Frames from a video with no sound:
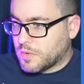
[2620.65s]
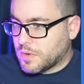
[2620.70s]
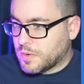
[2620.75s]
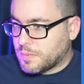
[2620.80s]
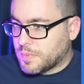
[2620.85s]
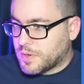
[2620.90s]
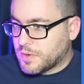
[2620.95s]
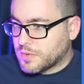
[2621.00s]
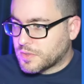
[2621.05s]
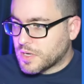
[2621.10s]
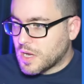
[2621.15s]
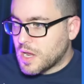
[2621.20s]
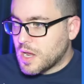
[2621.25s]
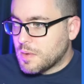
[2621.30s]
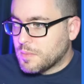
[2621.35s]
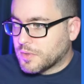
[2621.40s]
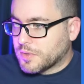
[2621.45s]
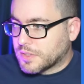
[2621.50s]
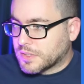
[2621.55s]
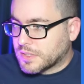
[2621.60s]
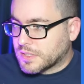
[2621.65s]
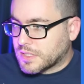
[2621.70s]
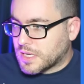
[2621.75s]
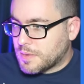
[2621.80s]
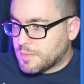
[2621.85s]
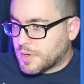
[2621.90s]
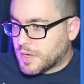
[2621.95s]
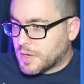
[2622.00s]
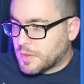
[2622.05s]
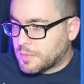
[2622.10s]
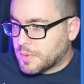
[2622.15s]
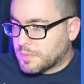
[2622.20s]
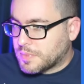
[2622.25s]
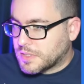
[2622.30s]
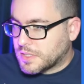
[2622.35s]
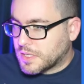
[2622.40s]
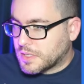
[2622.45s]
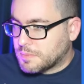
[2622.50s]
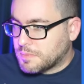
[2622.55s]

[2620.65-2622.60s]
it appears both the Kazai and Penelope possess